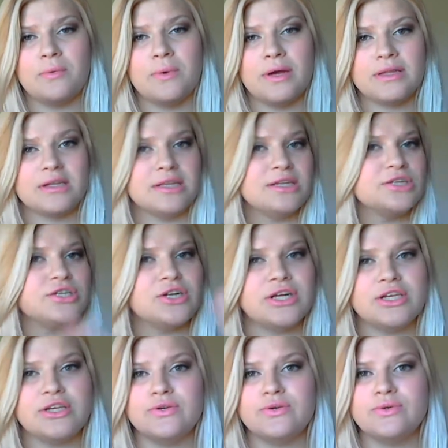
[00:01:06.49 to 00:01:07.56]
what conditioner
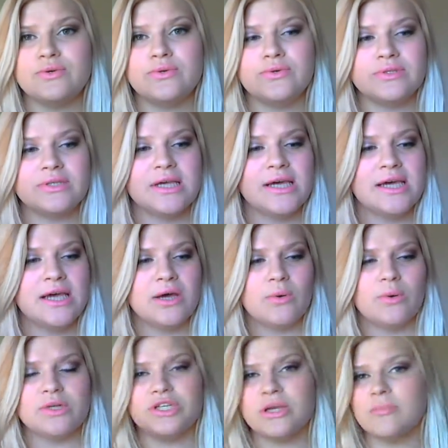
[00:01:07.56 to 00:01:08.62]
I use,
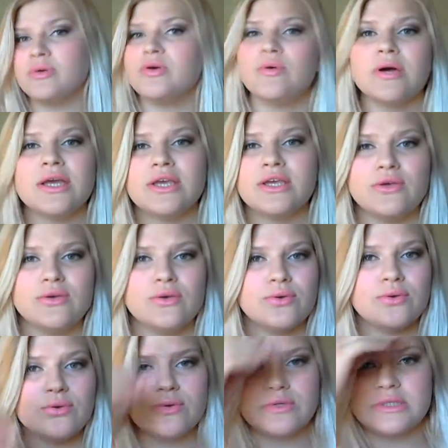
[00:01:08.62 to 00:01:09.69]
what shampoo I
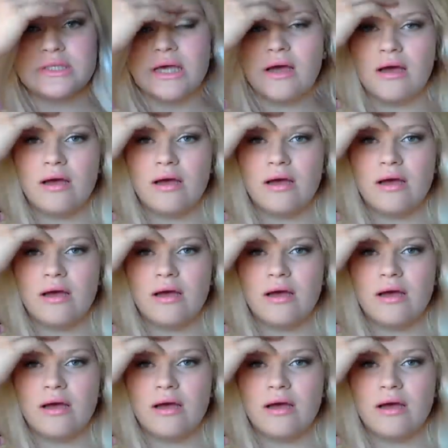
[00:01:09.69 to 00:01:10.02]
use,